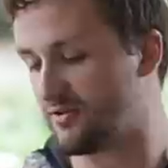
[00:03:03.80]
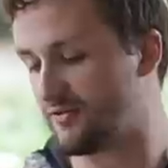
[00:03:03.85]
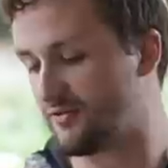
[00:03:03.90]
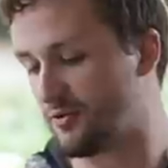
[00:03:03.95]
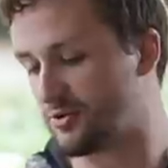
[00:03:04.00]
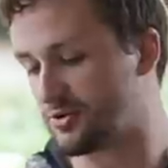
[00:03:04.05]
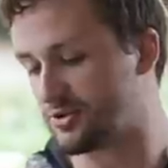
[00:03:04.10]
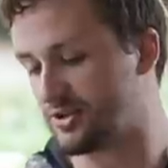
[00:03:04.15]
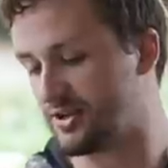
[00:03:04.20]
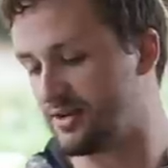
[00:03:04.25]

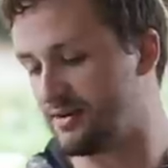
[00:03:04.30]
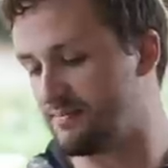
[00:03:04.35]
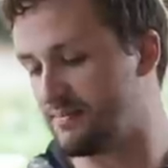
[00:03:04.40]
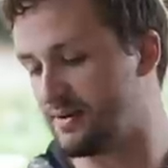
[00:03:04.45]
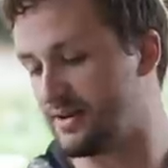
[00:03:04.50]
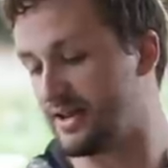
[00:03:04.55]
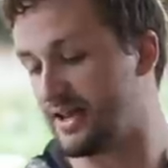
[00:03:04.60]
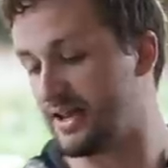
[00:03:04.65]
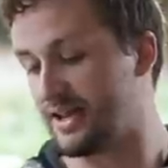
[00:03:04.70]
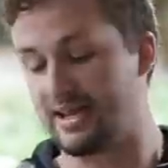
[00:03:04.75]
unfortunate,
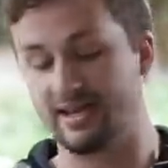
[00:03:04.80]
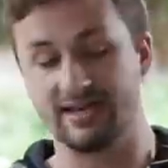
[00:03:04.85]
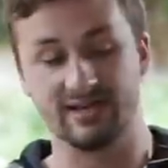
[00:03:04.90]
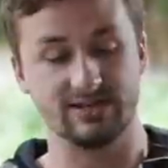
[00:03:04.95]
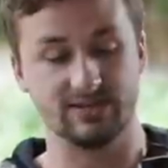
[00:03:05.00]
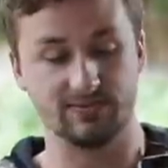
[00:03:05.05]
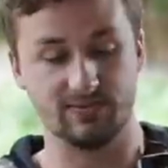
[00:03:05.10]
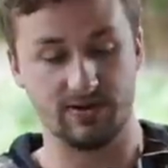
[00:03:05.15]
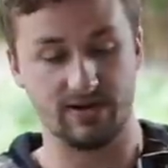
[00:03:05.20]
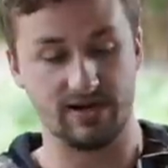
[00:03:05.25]
but it
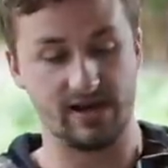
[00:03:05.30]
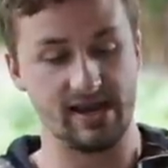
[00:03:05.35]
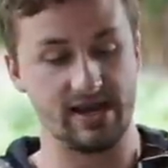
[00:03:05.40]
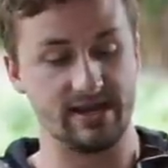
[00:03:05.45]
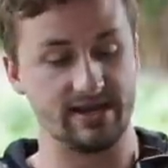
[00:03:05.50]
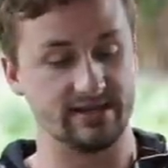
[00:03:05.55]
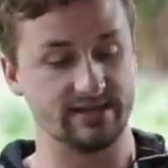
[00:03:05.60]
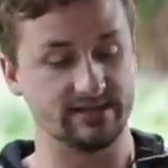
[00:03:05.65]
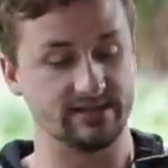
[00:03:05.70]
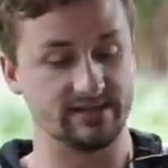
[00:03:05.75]
is what it
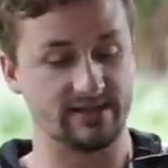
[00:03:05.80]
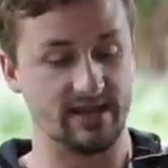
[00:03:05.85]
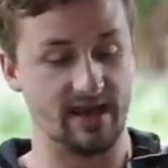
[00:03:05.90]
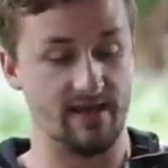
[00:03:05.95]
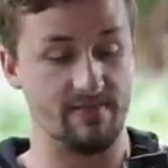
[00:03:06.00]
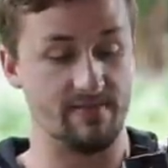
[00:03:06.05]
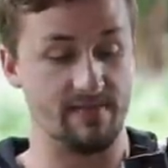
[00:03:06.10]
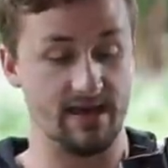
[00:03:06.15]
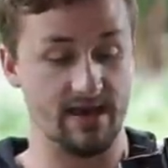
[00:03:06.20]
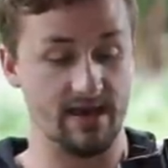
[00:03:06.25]
is.
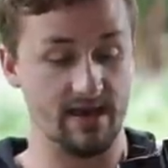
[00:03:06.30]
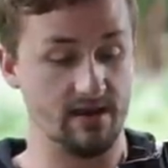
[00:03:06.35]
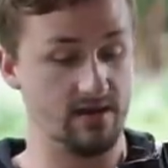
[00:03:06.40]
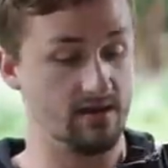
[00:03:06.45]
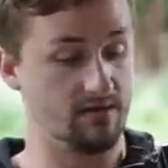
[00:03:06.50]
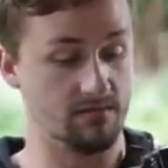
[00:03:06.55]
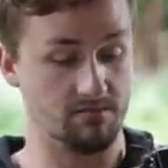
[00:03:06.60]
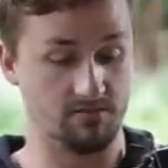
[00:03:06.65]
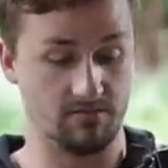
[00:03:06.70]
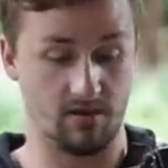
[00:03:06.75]
And
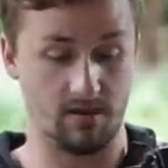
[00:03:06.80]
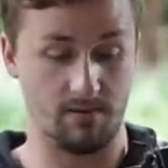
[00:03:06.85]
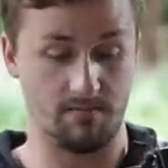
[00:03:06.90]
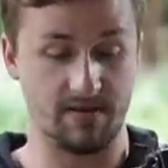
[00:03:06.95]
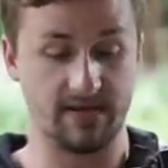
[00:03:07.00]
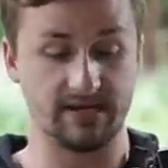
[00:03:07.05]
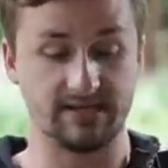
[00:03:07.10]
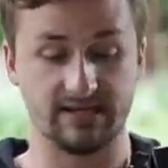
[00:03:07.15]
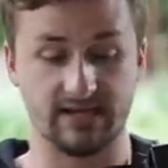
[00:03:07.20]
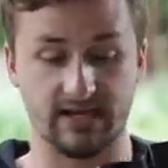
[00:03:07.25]
then the
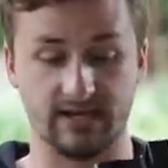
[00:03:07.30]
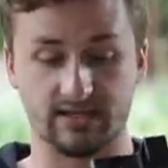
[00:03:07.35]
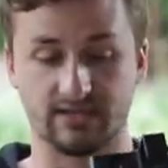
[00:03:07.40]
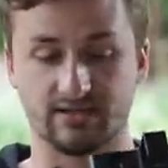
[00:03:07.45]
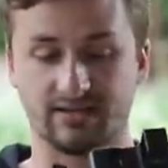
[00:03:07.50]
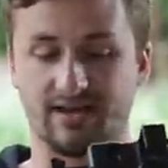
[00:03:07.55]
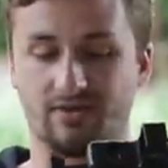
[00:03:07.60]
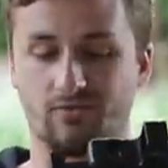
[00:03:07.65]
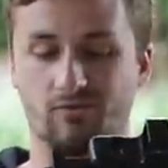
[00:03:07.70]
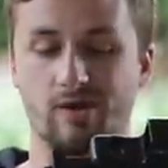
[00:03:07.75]

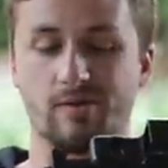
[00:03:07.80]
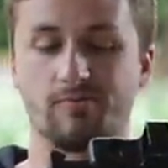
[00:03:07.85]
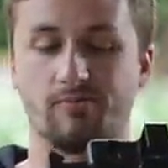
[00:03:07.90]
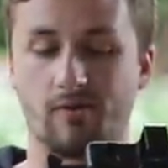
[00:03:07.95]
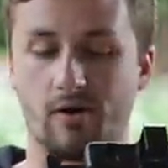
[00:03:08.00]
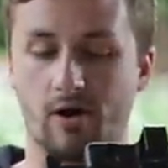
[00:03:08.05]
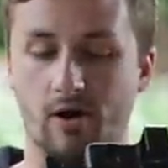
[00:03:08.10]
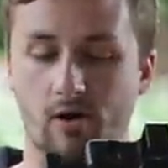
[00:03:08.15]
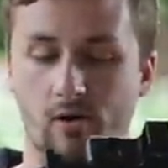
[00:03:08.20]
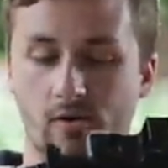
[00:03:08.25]
PTS like
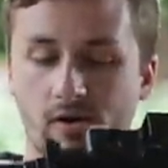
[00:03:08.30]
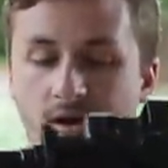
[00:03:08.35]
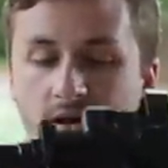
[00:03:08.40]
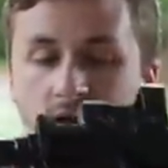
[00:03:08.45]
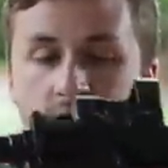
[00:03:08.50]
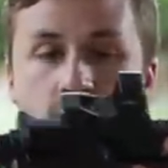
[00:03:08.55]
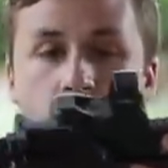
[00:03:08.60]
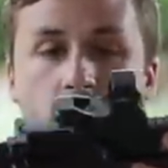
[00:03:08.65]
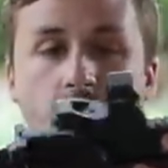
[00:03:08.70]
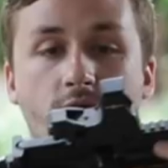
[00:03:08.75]
repro
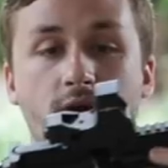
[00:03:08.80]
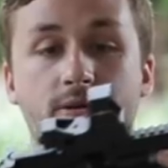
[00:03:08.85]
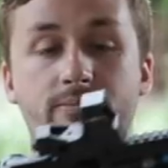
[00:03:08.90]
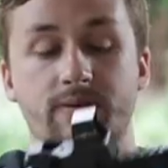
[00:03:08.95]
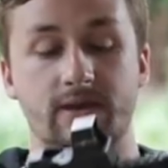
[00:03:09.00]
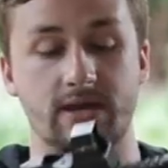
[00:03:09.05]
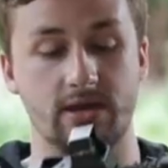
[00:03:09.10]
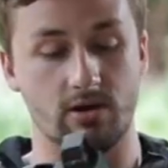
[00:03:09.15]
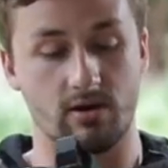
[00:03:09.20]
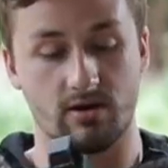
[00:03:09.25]
grip
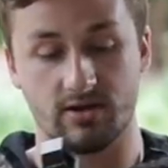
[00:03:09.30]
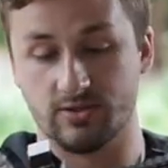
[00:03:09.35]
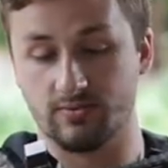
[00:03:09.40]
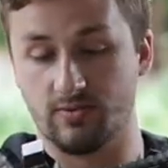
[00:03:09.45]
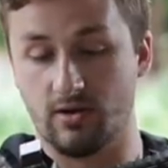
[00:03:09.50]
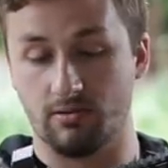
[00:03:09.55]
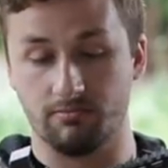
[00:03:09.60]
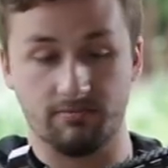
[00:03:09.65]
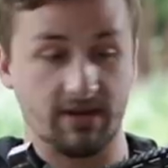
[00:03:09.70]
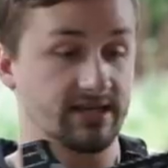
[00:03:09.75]
here as
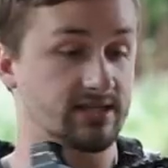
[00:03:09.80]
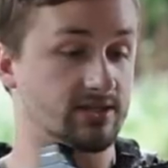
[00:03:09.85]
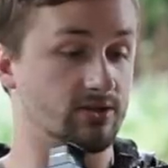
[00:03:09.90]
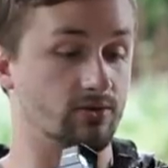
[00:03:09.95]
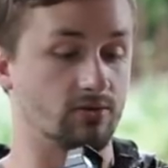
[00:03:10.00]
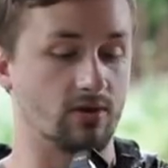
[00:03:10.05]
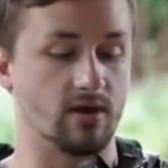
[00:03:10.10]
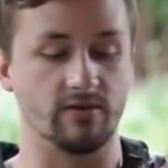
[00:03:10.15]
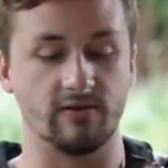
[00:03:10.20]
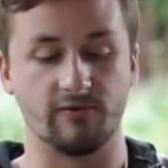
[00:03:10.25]
well. Nice
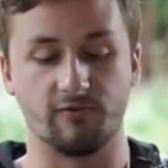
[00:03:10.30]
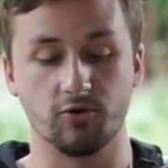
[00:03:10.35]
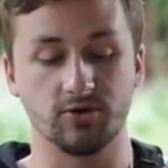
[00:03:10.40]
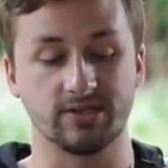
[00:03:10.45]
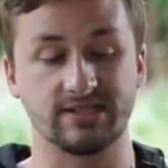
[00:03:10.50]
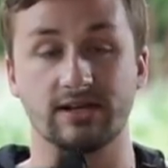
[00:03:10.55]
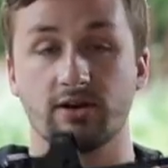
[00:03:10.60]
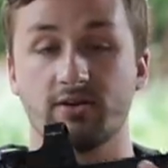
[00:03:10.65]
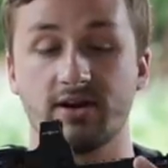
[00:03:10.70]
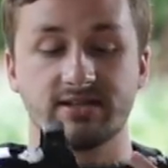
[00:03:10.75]
little gun. The 4
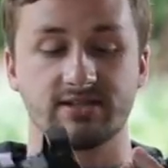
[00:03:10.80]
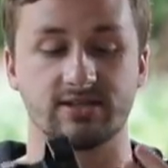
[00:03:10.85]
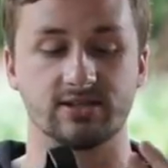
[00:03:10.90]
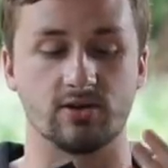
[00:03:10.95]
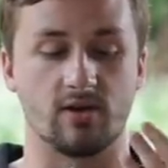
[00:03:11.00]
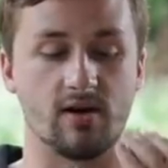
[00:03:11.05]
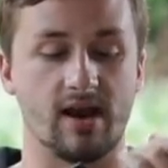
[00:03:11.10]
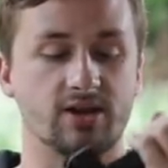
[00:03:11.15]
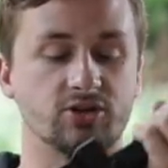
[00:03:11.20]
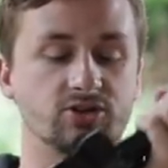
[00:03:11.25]

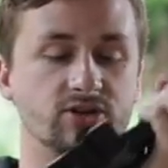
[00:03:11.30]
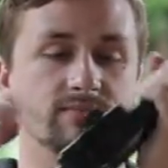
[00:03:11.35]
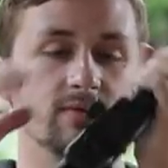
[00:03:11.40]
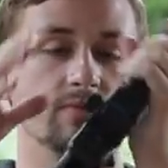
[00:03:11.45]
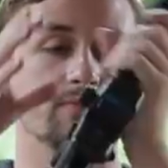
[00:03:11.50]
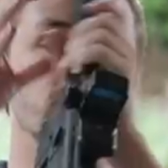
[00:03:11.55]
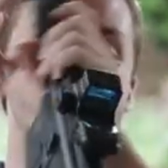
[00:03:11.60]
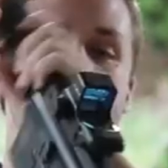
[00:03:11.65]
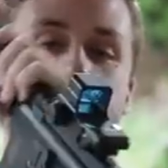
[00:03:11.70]
CRSs are actually, I remember